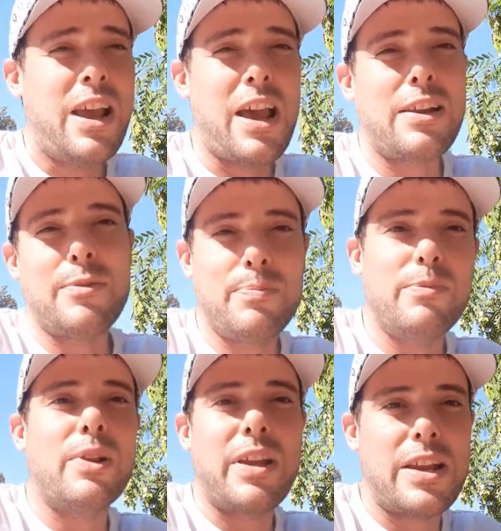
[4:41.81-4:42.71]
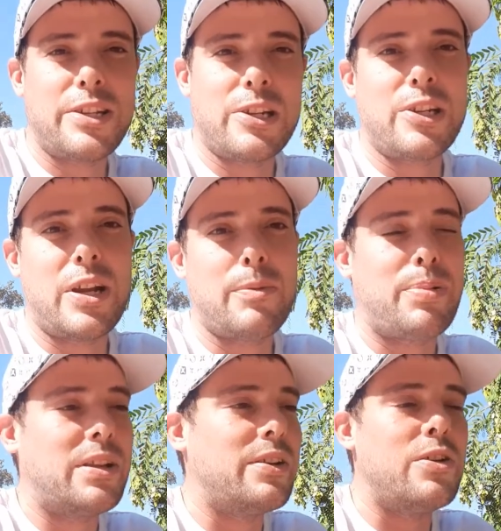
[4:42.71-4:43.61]
had a
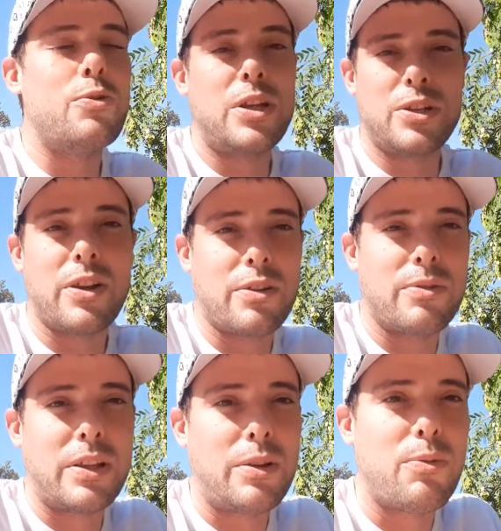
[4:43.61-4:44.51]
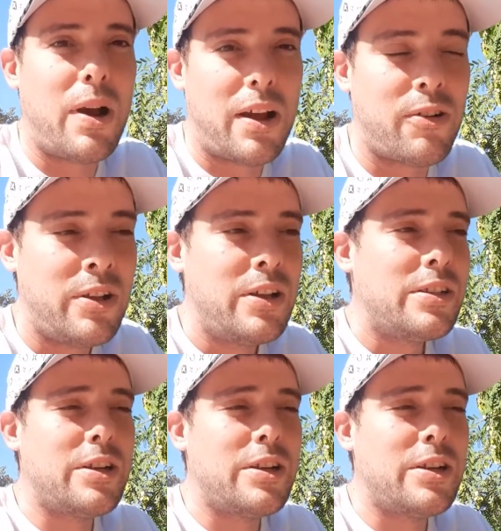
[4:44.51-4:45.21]
relationship and knew each other really well.